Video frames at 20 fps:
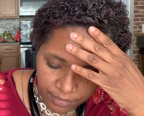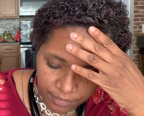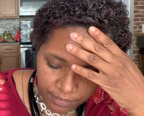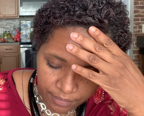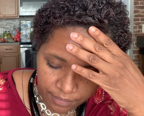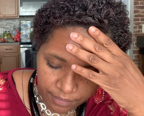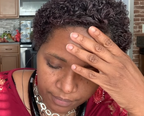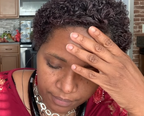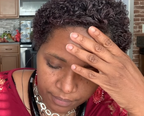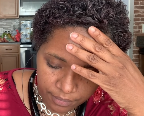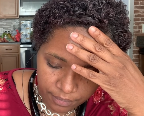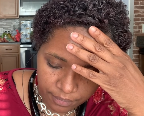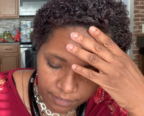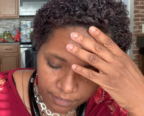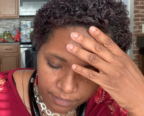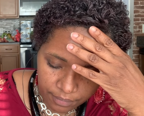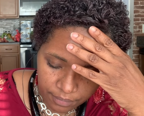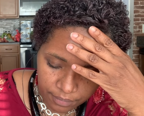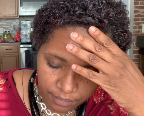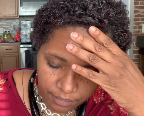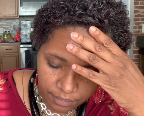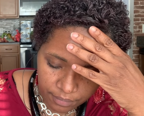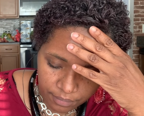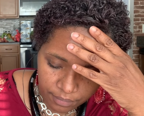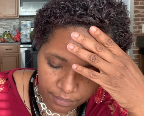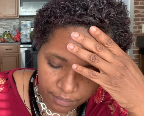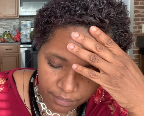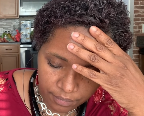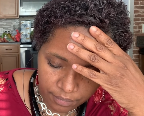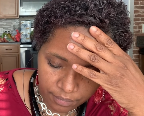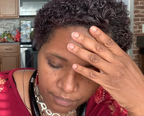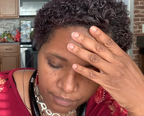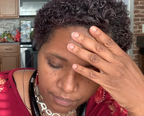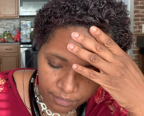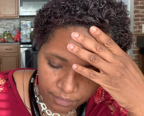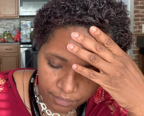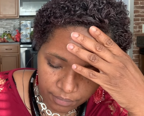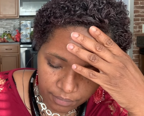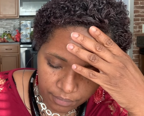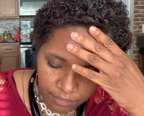
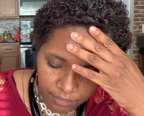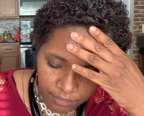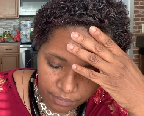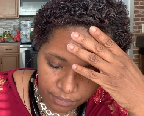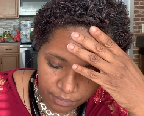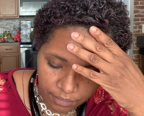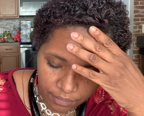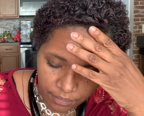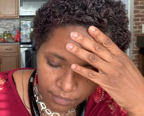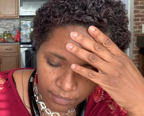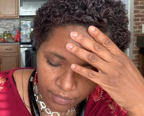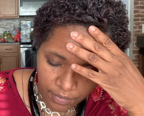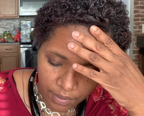Nobody speaks.